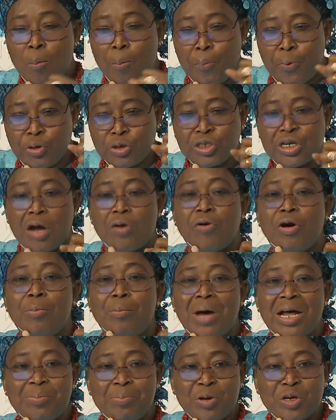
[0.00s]
push our
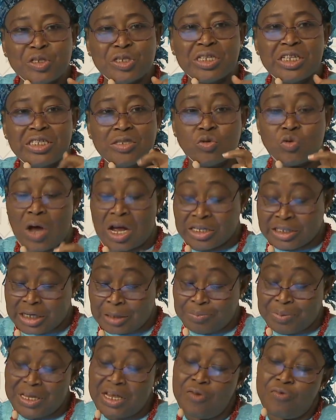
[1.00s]
members to accept.